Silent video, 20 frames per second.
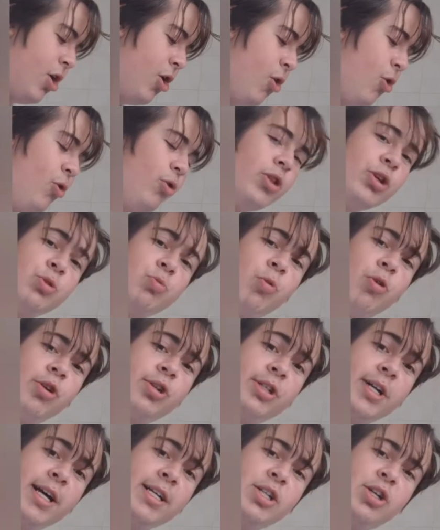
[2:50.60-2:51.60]
Oh, this
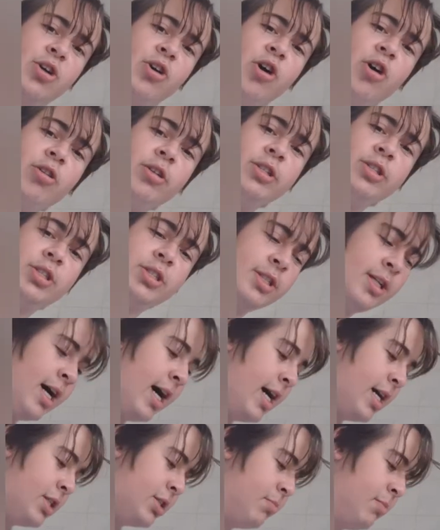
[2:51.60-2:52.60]
water's nice and cold. It's
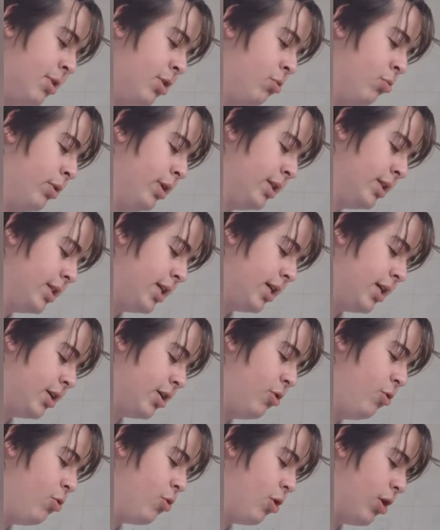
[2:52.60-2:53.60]
nice midwinter.
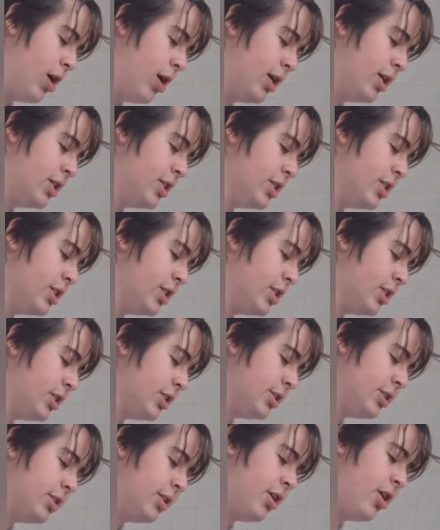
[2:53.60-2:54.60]
Oh.
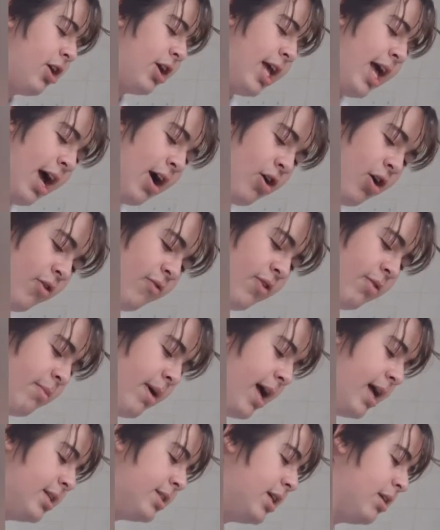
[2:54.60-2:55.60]
I can't cough with my
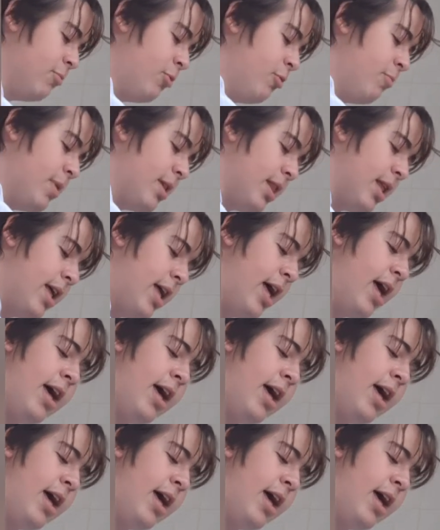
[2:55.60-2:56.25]
hands anymore, but then, uh,